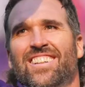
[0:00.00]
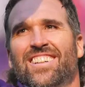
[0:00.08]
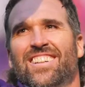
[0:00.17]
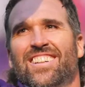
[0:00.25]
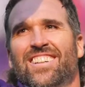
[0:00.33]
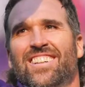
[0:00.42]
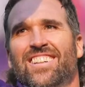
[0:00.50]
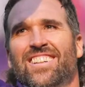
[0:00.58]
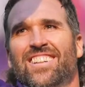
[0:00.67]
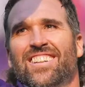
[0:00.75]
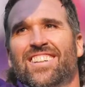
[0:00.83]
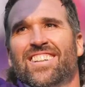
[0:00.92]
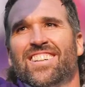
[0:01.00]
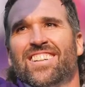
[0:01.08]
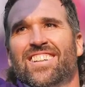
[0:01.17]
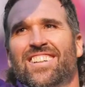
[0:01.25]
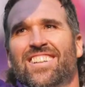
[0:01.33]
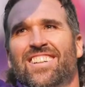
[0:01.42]

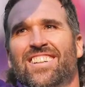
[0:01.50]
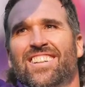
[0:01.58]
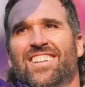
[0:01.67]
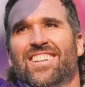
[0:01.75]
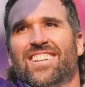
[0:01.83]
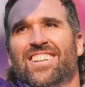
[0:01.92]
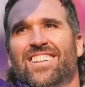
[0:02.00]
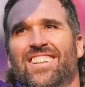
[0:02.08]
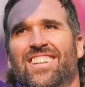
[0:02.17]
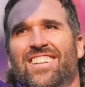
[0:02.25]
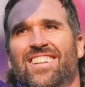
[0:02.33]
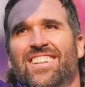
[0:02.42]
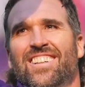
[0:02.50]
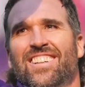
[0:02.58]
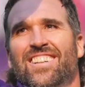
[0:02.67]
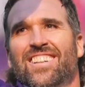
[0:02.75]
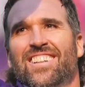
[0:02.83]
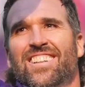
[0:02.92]

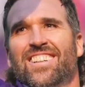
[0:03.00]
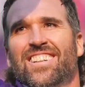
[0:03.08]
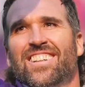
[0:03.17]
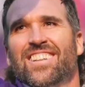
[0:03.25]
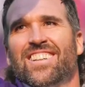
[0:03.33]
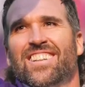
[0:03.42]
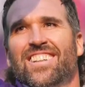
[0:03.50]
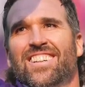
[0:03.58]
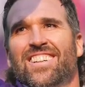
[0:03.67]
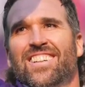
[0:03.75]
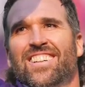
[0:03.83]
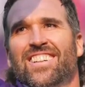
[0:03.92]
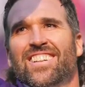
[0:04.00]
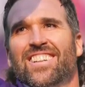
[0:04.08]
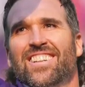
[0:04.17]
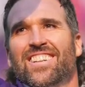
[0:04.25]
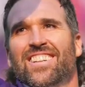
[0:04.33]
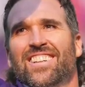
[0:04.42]

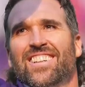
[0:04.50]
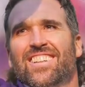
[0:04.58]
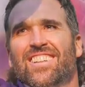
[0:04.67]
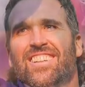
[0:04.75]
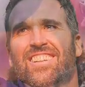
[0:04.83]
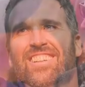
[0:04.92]
No words are spoken by the person on screen.